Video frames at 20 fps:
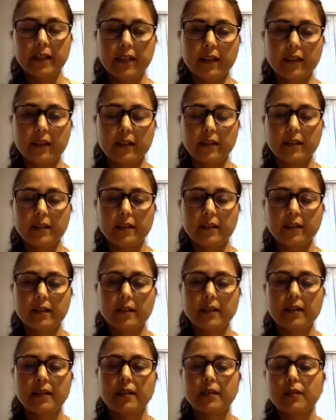it.
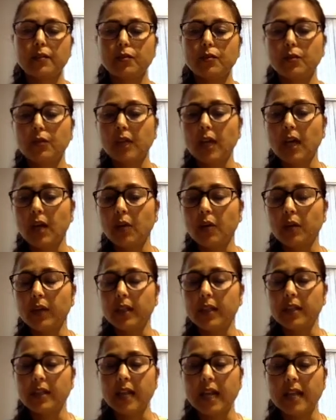So now
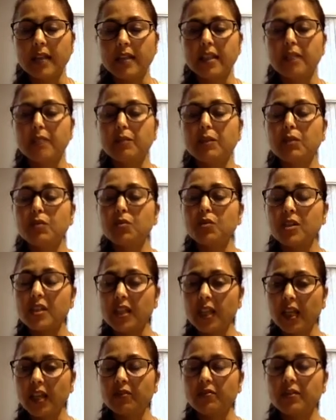it is asking me to
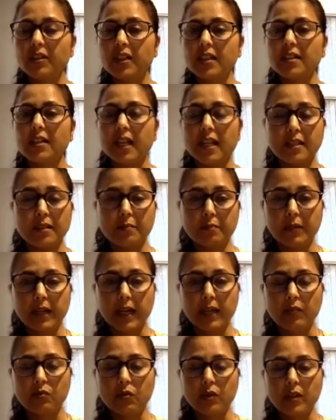save this as a
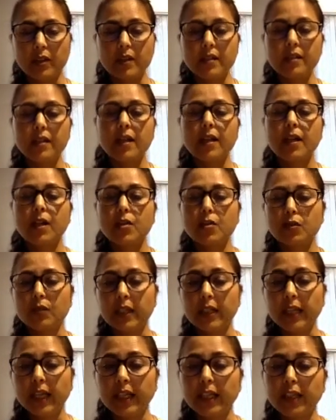brand voice so
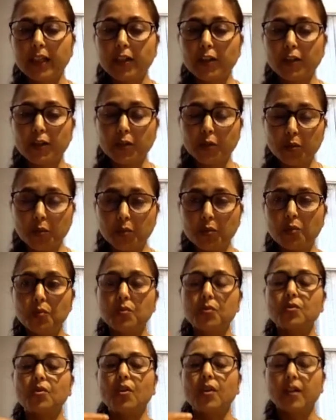that I can
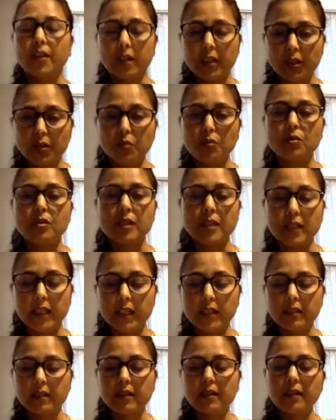reuse or reuse
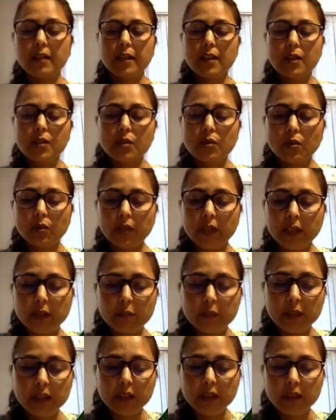later. So
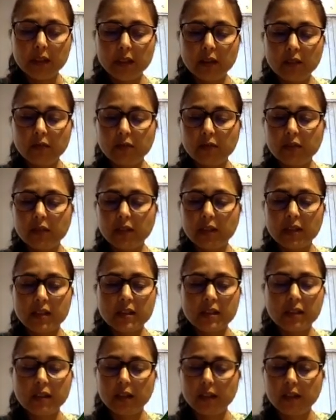let me give
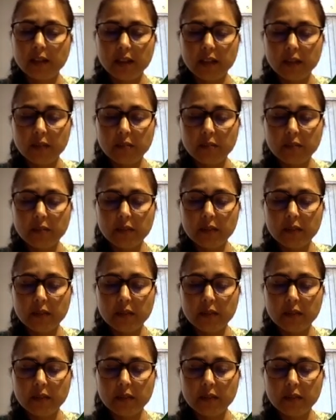this a name.